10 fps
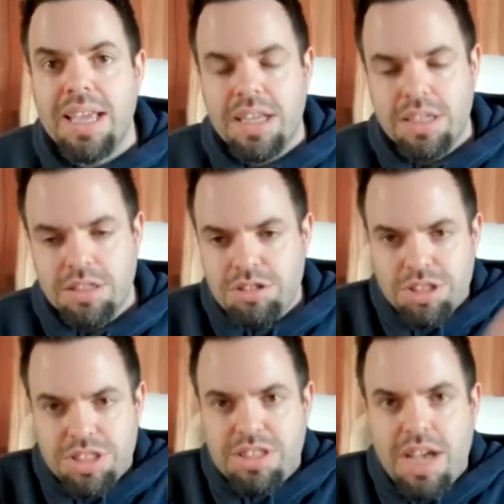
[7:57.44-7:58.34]
and to
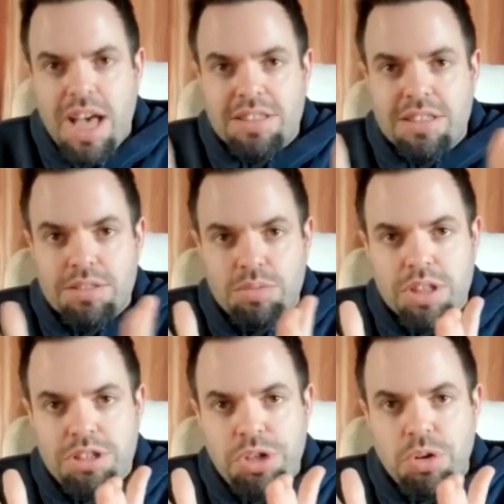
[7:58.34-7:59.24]
just start with a
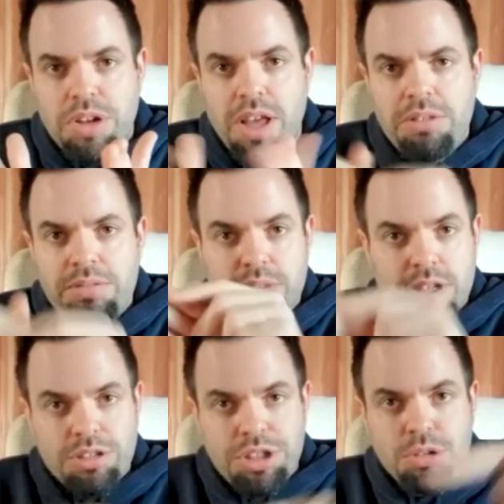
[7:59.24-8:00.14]
short note,
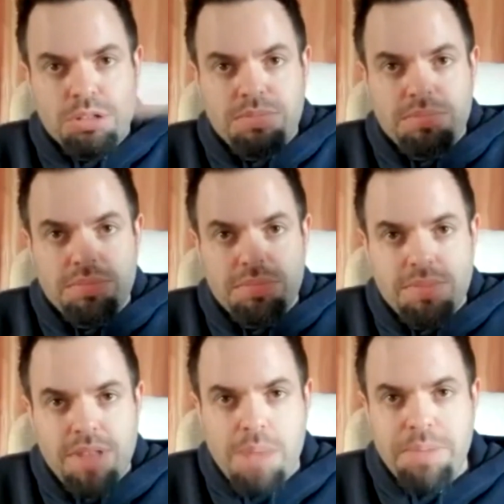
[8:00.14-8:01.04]
a short up and